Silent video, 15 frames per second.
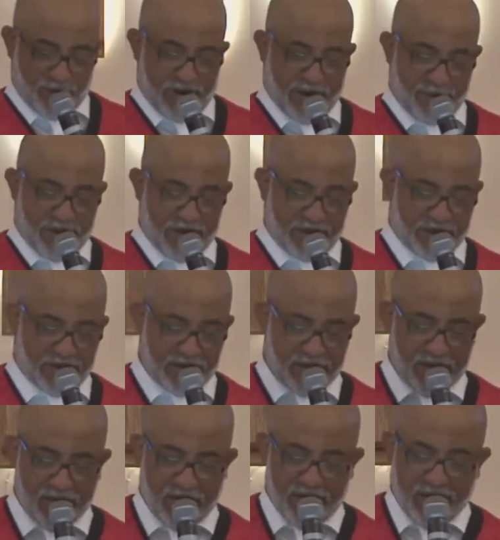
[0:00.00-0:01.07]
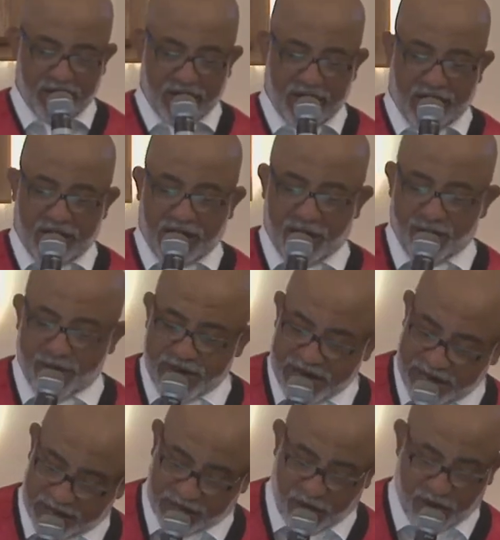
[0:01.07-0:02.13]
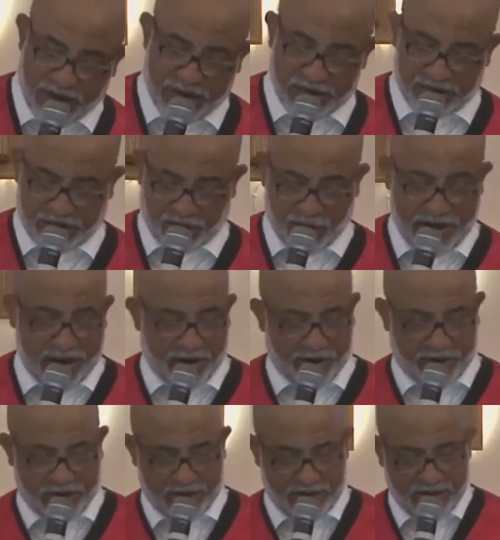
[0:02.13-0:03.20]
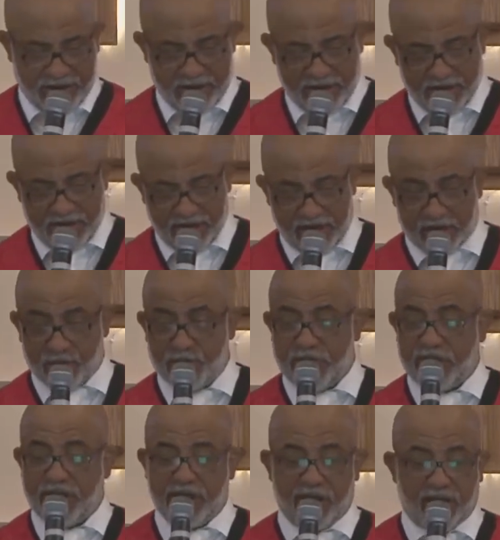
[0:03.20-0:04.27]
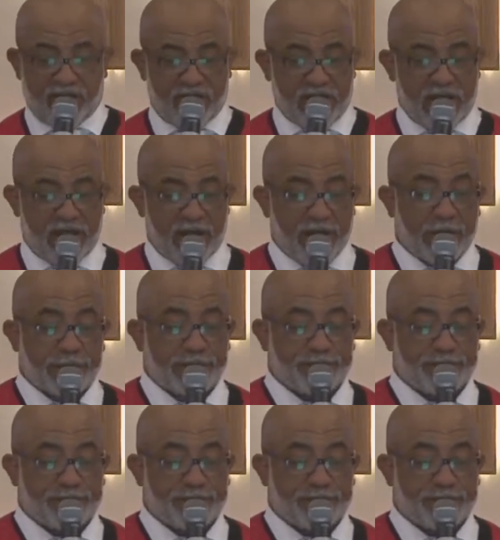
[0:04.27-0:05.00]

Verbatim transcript: blemish? his grace. Well, it's been a hell of a year.